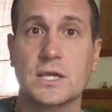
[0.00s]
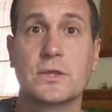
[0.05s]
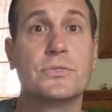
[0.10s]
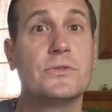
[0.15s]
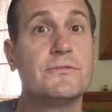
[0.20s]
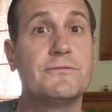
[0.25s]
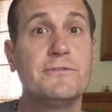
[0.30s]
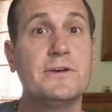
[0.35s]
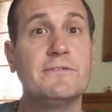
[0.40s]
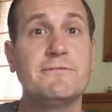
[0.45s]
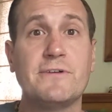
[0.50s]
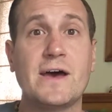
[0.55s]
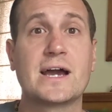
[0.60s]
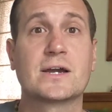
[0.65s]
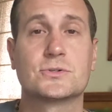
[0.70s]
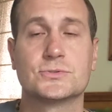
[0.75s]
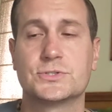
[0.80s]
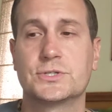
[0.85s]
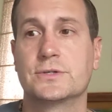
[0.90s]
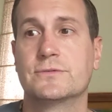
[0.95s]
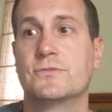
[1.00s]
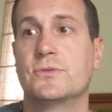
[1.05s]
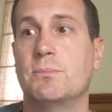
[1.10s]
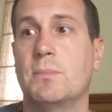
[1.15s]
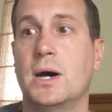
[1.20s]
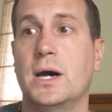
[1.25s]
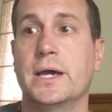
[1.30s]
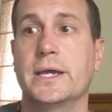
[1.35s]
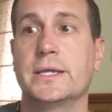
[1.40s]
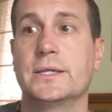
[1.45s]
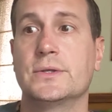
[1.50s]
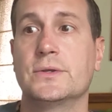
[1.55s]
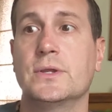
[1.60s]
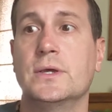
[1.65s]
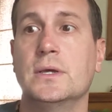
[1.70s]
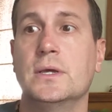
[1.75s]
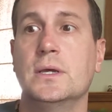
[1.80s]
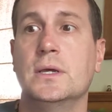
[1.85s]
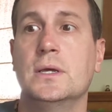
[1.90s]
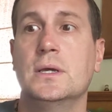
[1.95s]
The fifth faculty of the mind
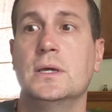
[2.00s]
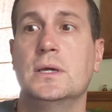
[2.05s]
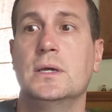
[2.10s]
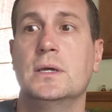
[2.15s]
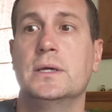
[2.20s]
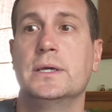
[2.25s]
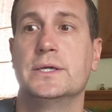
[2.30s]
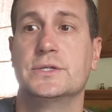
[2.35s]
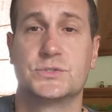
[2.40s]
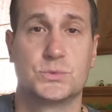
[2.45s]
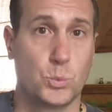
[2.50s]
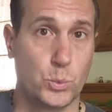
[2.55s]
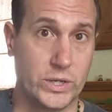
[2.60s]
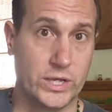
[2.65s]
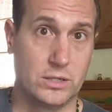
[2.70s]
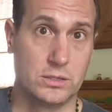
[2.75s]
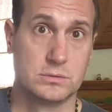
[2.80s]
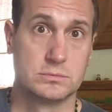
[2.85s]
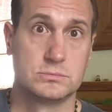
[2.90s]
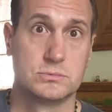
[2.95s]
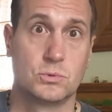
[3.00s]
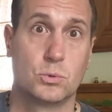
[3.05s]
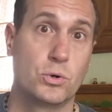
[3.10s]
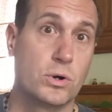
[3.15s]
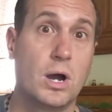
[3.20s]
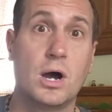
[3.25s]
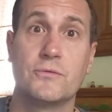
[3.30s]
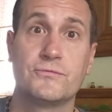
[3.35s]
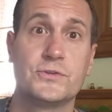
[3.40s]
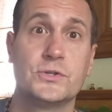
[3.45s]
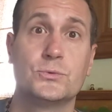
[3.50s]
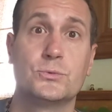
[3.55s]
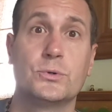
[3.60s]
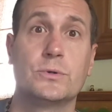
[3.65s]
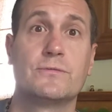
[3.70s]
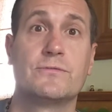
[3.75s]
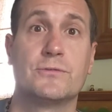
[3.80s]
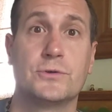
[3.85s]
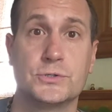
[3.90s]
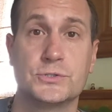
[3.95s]
is will, or often
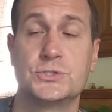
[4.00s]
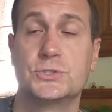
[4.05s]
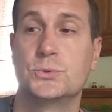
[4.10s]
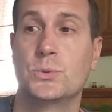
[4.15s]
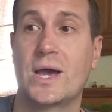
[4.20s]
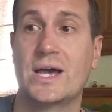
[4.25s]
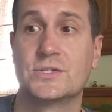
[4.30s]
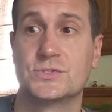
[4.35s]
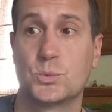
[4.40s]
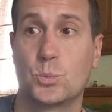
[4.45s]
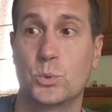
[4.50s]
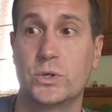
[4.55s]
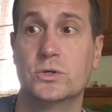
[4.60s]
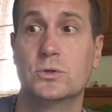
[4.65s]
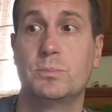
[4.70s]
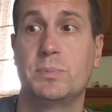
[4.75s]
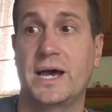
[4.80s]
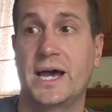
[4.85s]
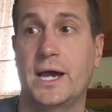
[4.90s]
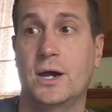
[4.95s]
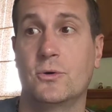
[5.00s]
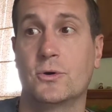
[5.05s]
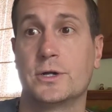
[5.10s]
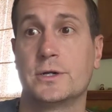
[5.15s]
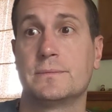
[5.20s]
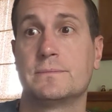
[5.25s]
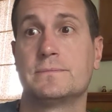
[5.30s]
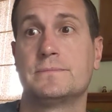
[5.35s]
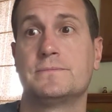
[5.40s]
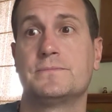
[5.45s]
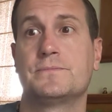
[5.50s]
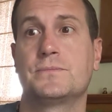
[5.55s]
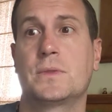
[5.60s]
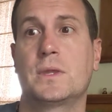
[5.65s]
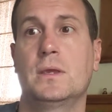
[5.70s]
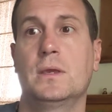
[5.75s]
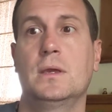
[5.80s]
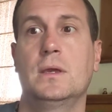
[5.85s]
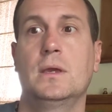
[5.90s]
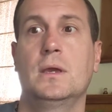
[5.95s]
referred to as willpower.
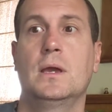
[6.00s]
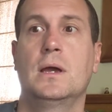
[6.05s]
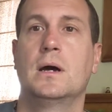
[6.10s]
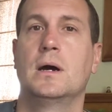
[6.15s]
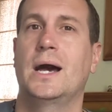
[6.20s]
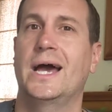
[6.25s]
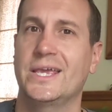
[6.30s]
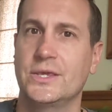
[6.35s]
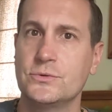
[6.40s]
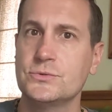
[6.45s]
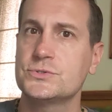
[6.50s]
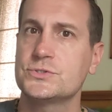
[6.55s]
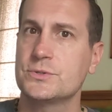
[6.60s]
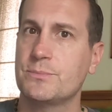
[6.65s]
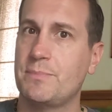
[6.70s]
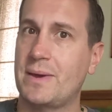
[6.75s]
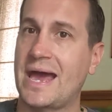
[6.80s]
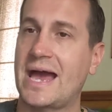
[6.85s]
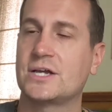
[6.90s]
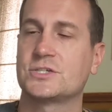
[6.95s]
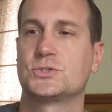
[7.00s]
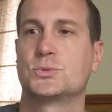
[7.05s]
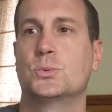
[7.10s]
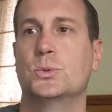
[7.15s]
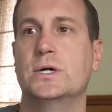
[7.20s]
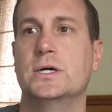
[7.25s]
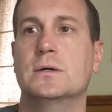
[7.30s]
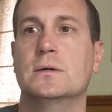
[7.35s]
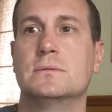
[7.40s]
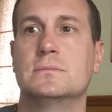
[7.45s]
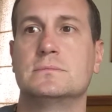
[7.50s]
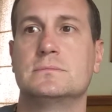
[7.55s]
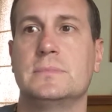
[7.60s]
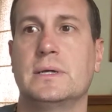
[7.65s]
I used to bash will